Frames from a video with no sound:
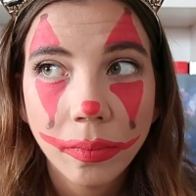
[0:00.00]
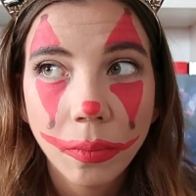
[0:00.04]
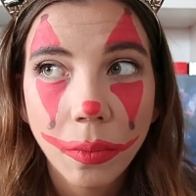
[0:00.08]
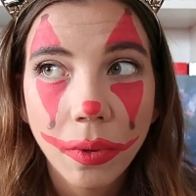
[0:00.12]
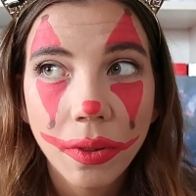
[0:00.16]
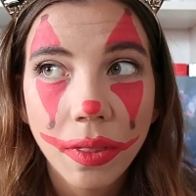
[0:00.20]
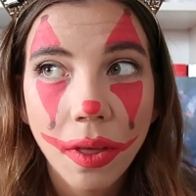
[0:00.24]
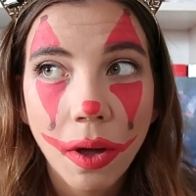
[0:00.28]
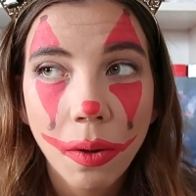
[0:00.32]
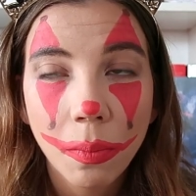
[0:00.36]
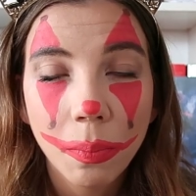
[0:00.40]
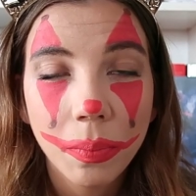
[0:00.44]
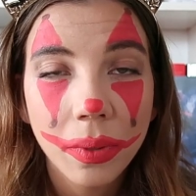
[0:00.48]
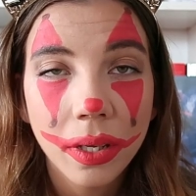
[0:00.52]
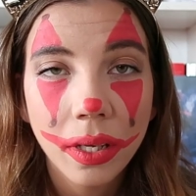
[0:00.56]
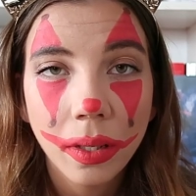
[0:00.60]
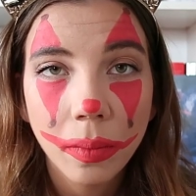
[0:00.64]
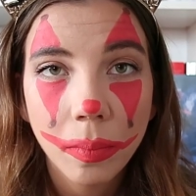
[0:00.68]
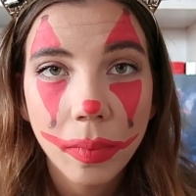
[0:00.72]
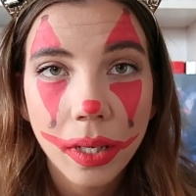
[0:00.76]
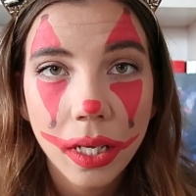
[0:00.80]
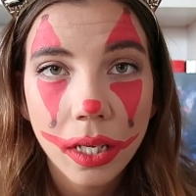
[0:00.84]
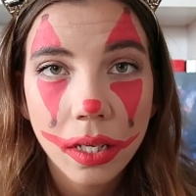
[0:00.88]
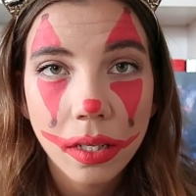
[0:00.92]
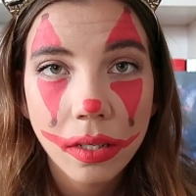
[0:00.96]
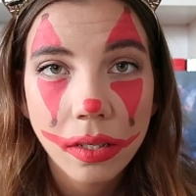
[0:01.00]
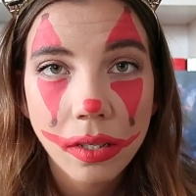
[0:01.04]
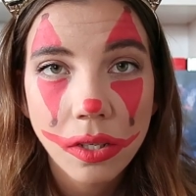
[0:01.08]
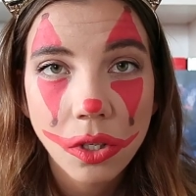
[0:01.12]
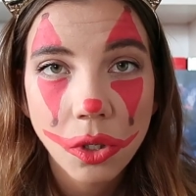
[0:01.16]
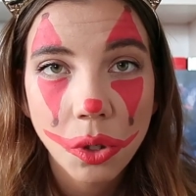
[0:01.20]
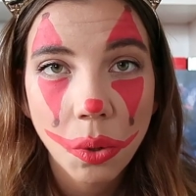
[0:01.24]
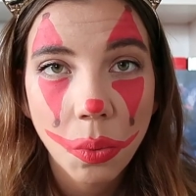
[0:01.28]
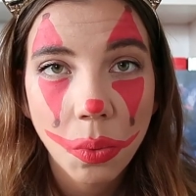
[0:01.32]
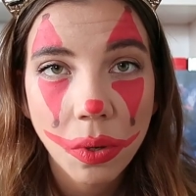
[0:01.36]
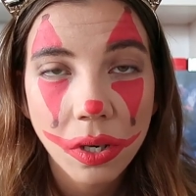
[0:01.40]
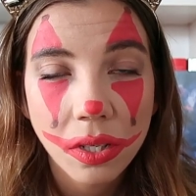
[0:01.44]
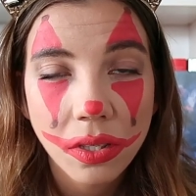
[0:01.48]
without being mean
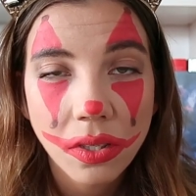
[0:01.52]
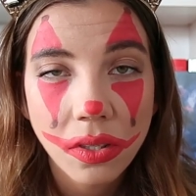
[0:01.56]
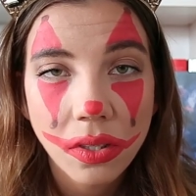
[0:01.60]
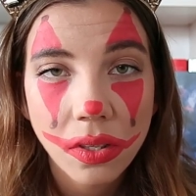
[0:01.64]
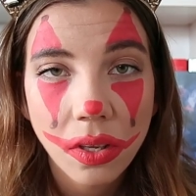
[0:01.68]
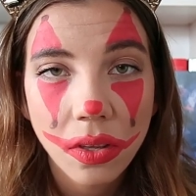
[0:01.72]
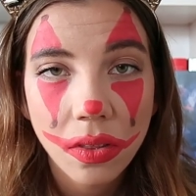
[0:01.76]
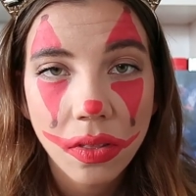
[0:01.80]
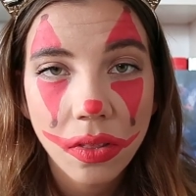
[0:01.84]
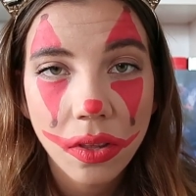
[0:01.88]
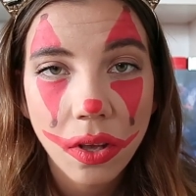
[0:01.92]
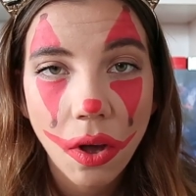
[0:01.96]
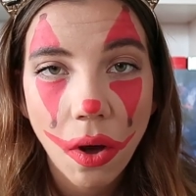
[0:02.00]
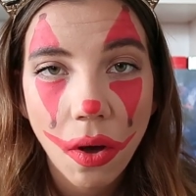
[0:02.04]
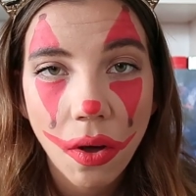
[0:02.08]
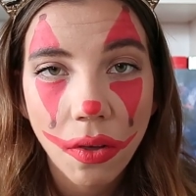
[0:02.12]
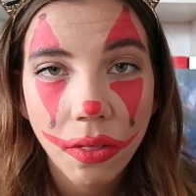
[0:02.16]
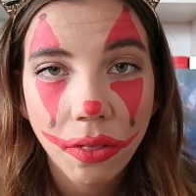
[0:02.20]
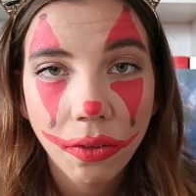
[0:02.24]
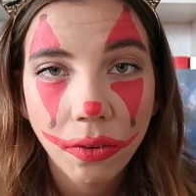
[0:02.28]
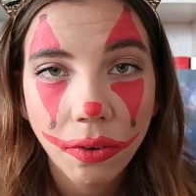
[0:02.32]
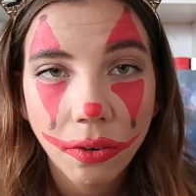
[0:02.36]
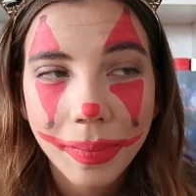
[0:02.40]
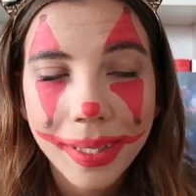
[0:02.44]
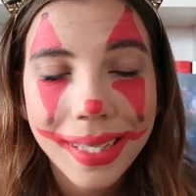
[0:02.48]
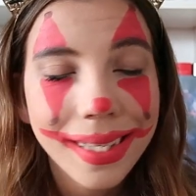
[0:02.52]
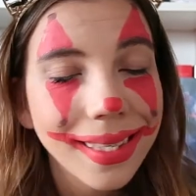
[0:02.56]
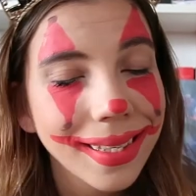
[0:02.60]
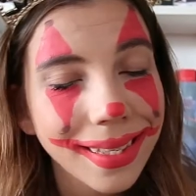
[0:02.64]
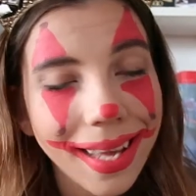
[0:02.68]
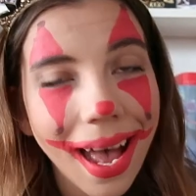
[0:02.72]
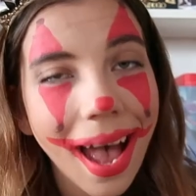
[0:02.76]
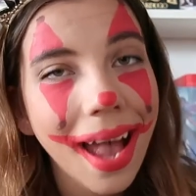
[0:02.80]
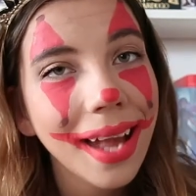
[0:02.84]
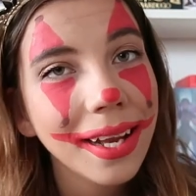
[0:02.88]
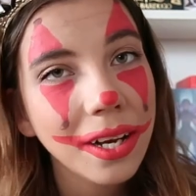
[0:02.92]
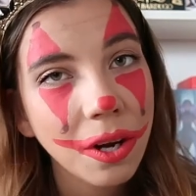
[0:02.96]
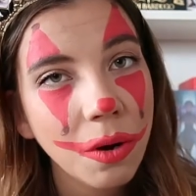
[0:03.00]
towards the author, because
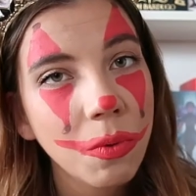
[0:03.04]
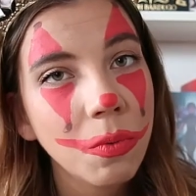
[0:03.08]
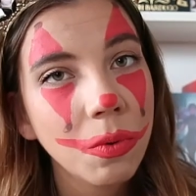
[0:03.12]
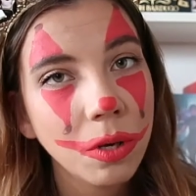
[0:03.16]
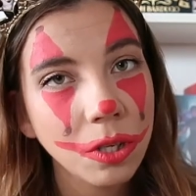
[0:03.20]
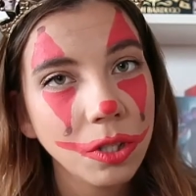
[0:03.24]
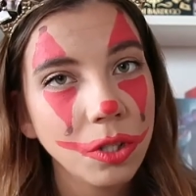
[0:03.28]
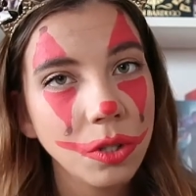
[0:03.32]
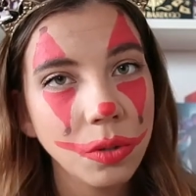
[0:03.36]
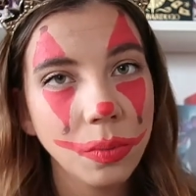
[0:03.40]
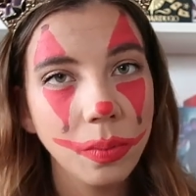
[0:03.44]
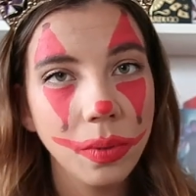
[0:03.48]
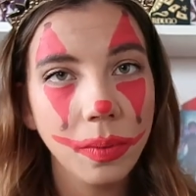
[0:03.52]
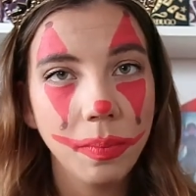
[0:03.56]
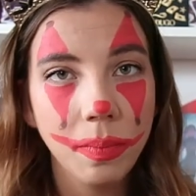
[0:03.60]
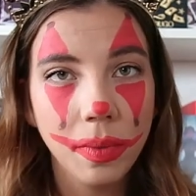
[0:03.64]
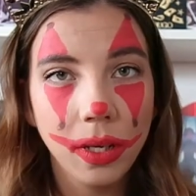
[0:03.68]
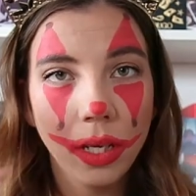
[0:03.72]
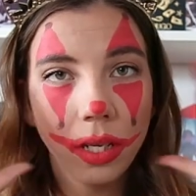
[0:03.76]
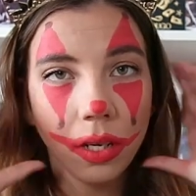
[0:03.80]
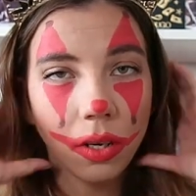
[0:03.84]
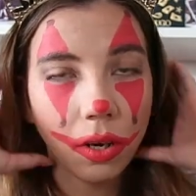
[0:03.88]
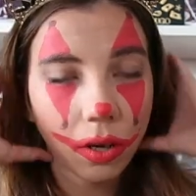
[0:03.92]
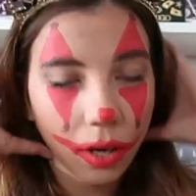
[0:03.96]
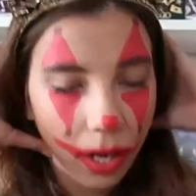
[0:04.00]
I don't want to be mean,